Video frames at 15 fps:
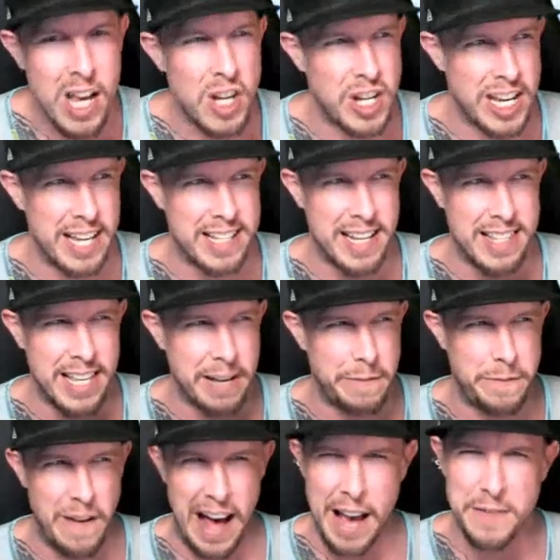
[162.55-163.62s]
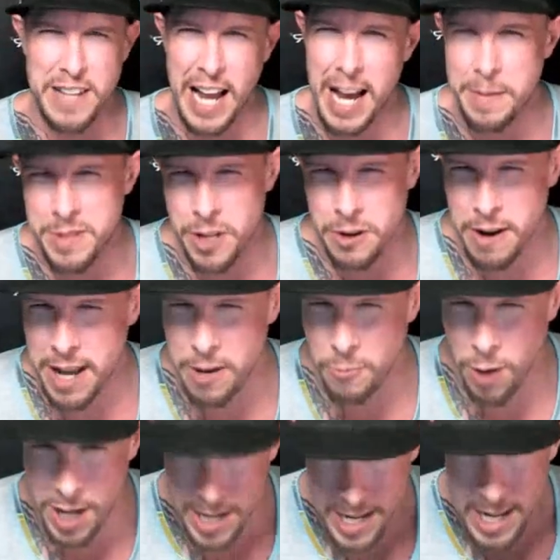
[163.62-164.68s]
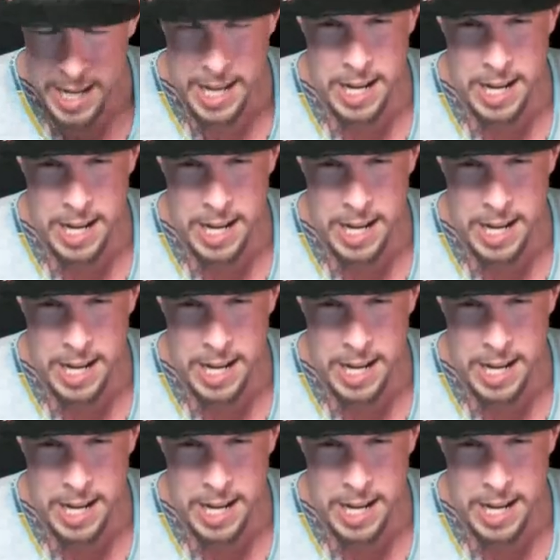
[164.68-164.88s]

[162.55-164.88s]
She hits, I think, five times on her A1.